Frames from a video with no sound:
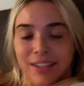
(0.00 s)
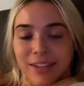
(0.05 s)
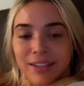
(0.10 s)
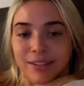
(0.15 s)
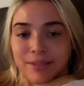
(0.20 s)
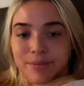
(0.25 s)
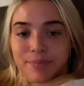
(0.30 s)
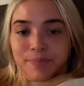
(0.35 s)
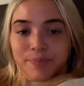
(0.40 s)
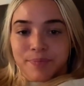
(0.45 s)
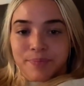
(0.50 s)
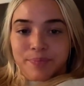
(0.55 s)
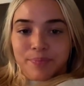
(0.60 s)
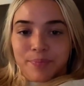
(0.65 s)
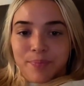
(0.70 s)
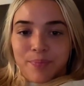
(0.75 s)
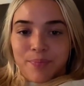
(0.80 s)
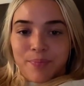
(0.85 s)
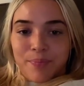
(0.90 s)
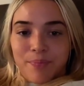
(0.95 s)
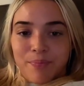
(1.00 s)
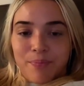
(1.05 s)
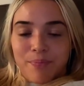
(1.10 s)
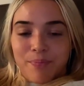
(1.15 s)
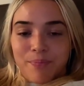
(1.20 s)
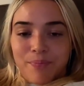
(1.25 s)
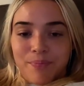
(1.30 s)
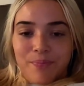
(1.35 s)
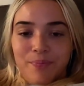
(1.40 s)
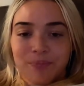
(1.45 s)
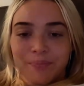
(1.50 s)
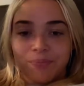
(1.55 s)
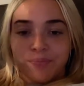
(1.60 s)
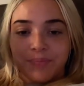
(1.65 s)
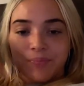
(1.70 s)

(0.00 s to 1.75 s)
(silence)